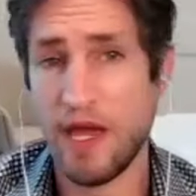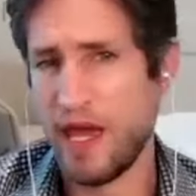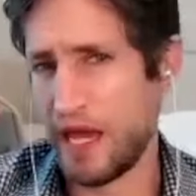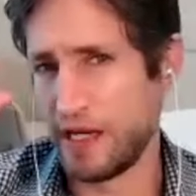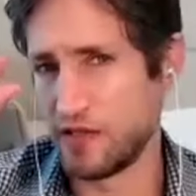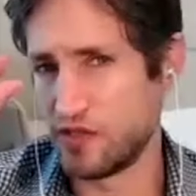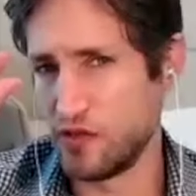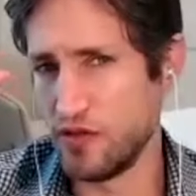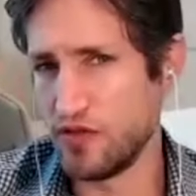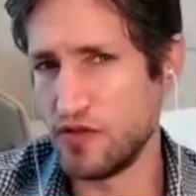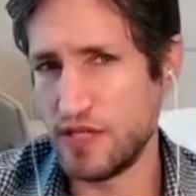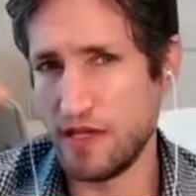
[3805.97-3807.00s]
And as soon as
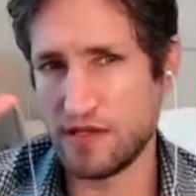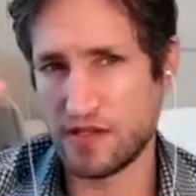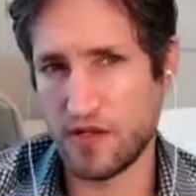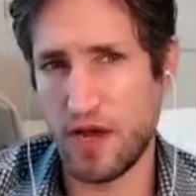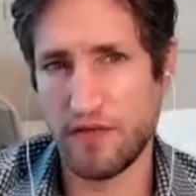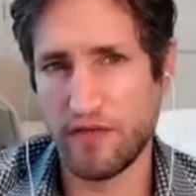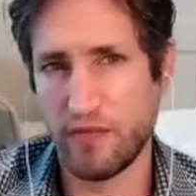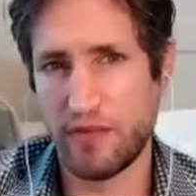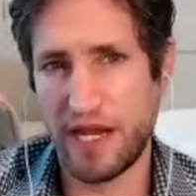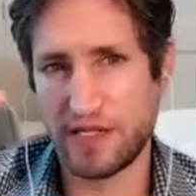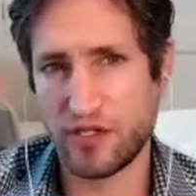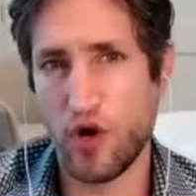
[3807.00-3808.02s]
you see the sign of the
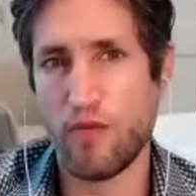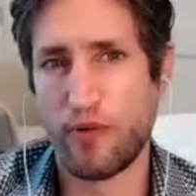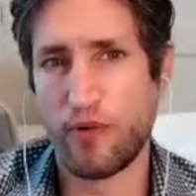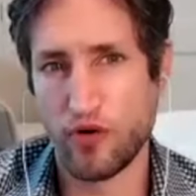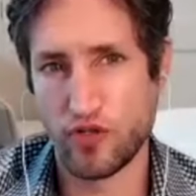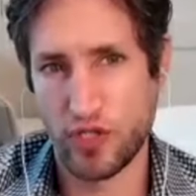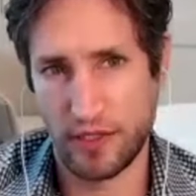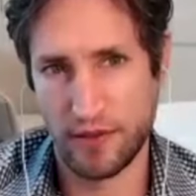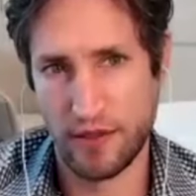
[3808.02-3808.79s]
plateau approaching,